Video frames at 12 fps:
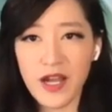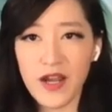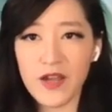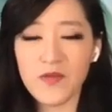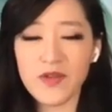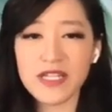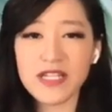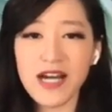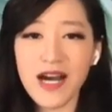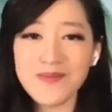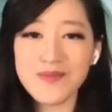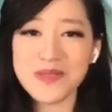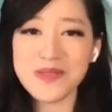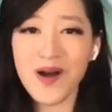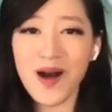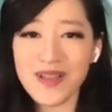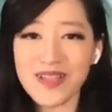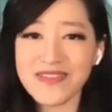Right? When it comes to
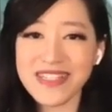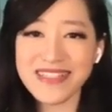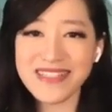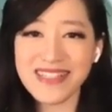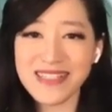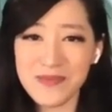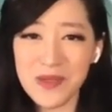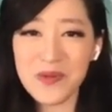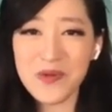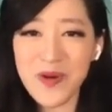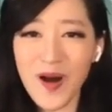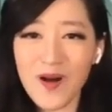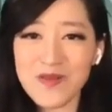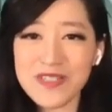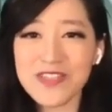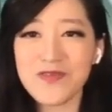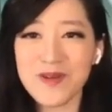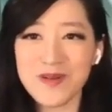all of these things, people will
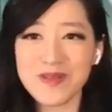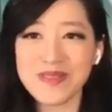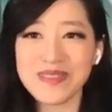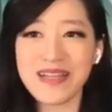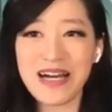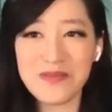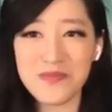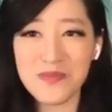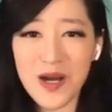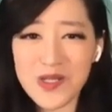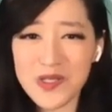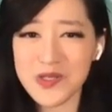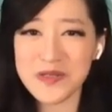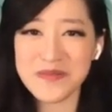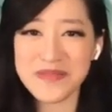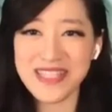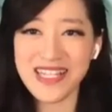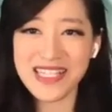always focus on
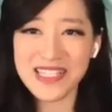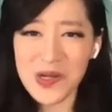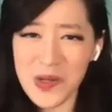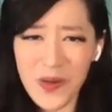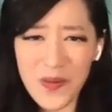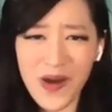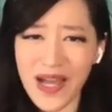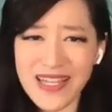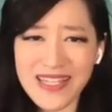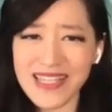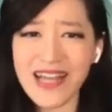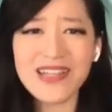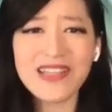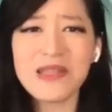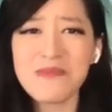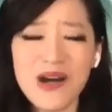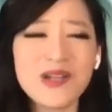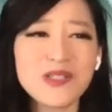mushrooms. And I don't know why exactly
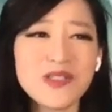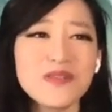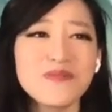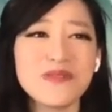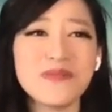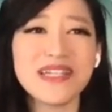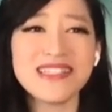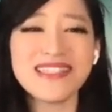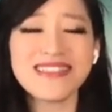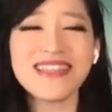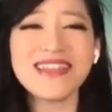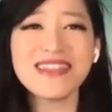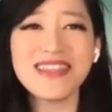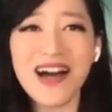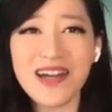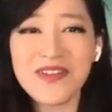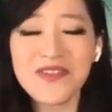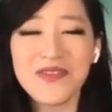mushrooms, because there's a
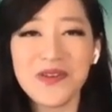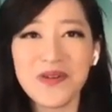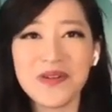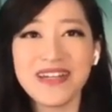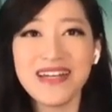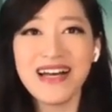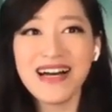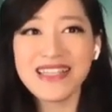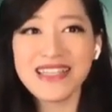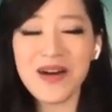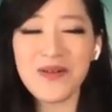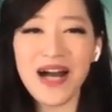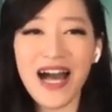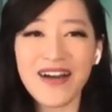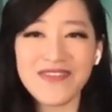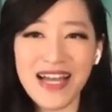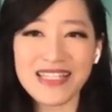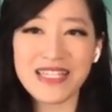lot of food that will
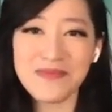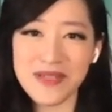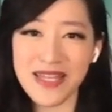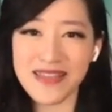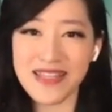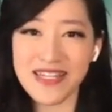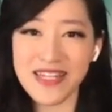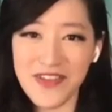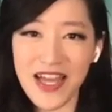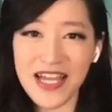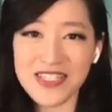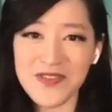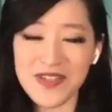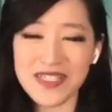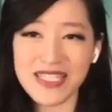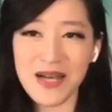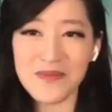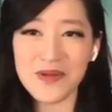have antiplatelet effects. For
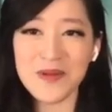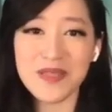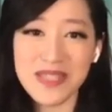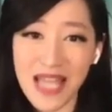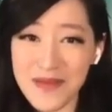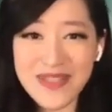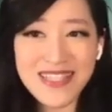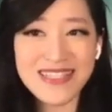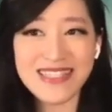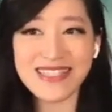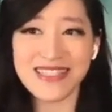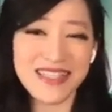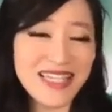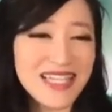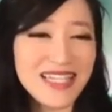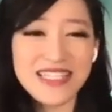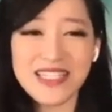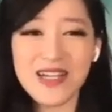example, lemons,
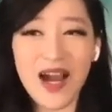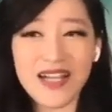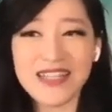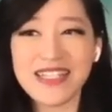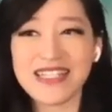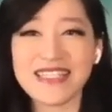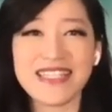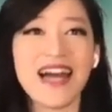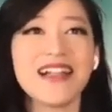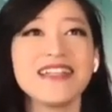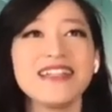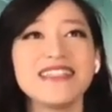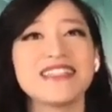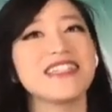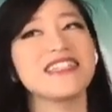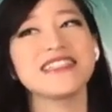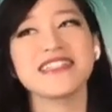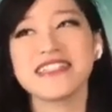leeks, garlic, scallions,
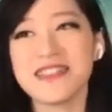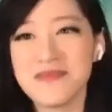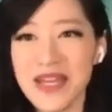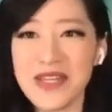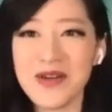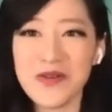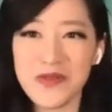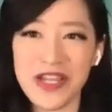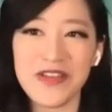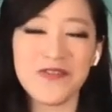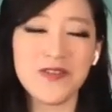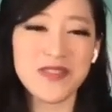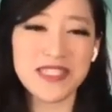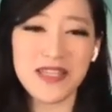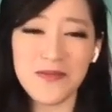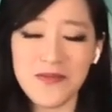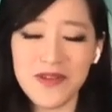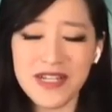ginger, tomato, grapefruit,
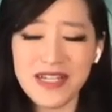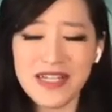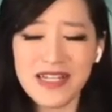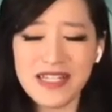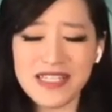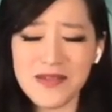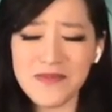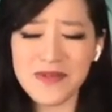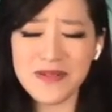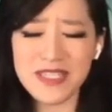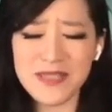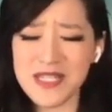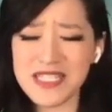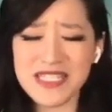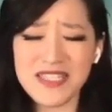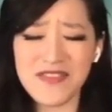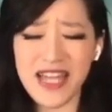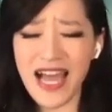some
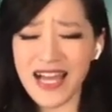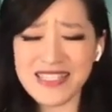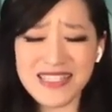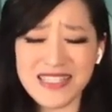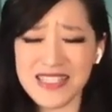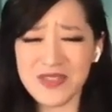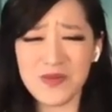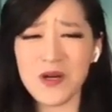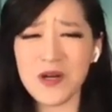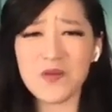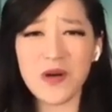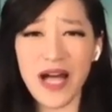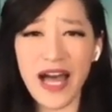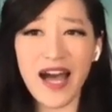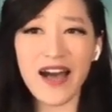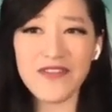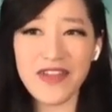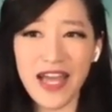species of cactus as well will
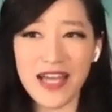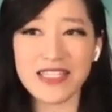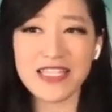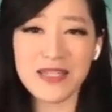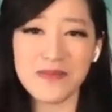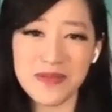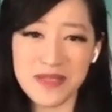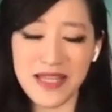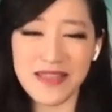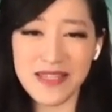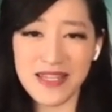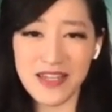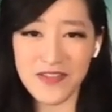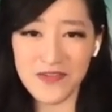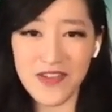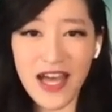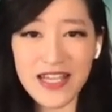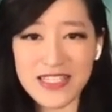have antiplatelet
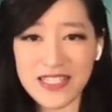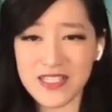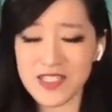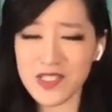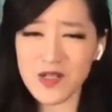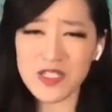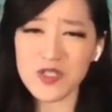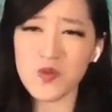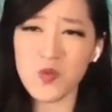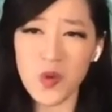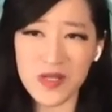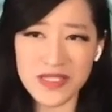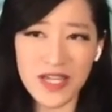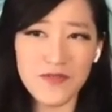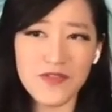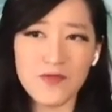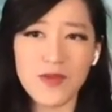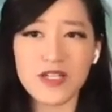effects. And it's not just one
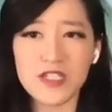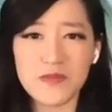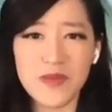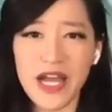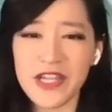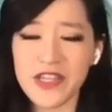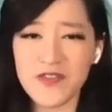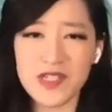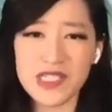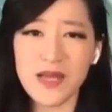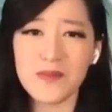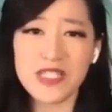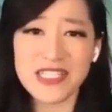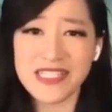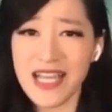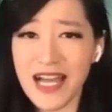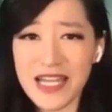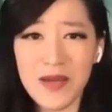type of mushroom either. For example,
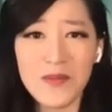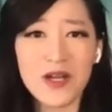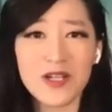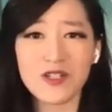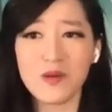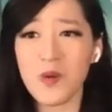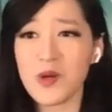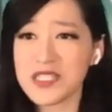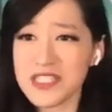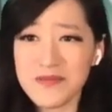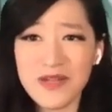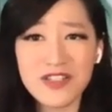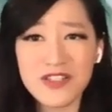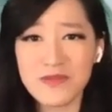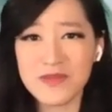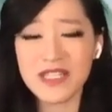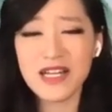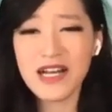shiitake mushroom, oyster
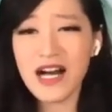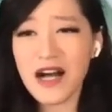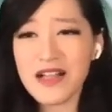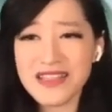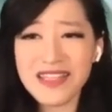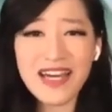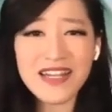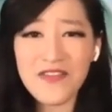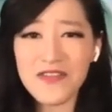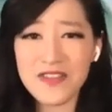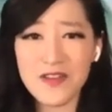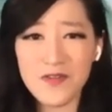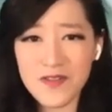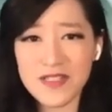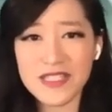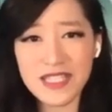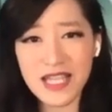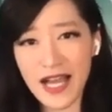mushrooms, a lot of
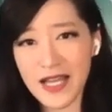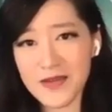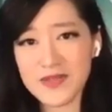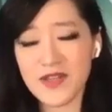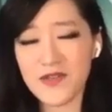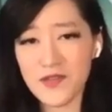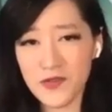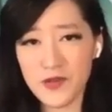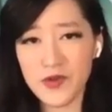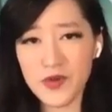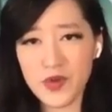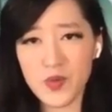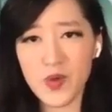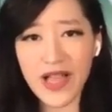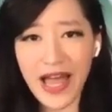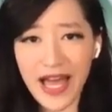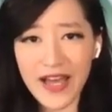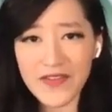different types of food
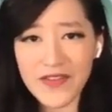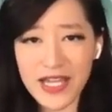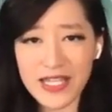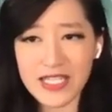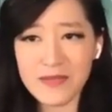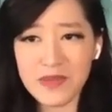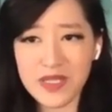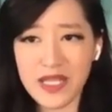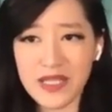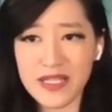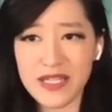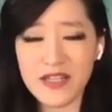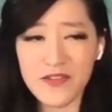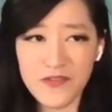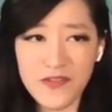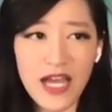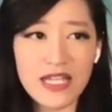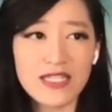will have antiplatelet
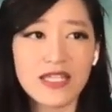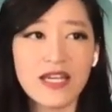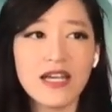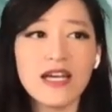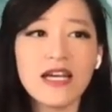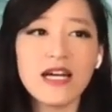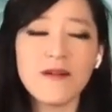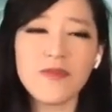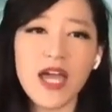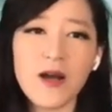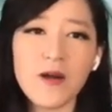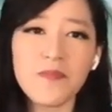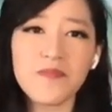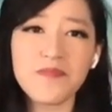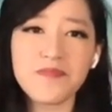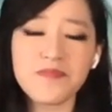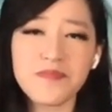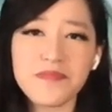effects. Now,
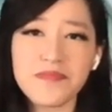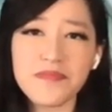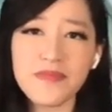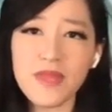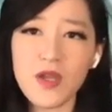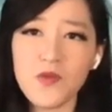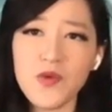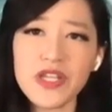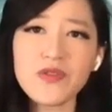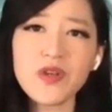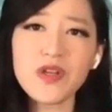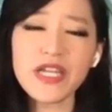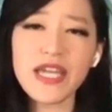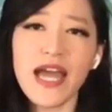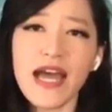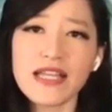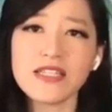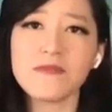when you're looking
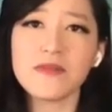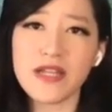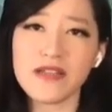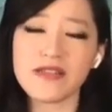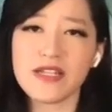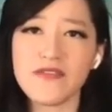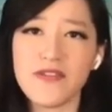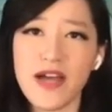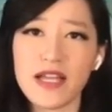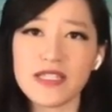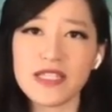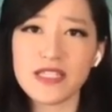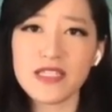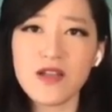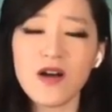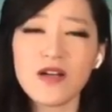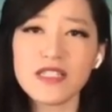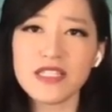at antiplatelet effects, it's
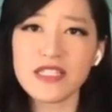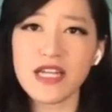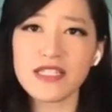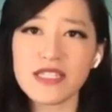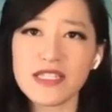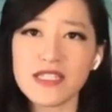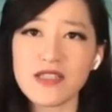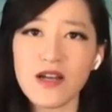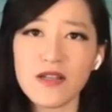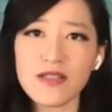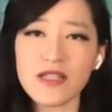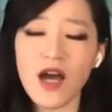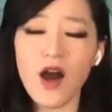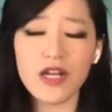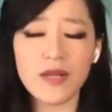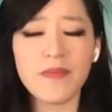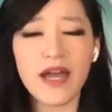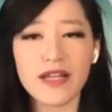not
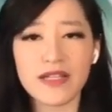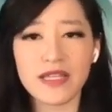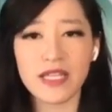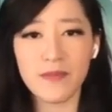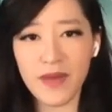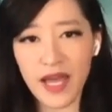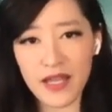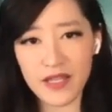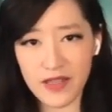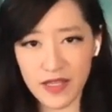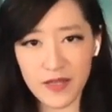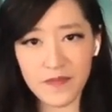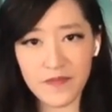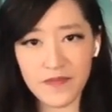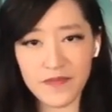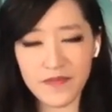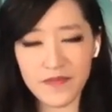automatically a bad thing.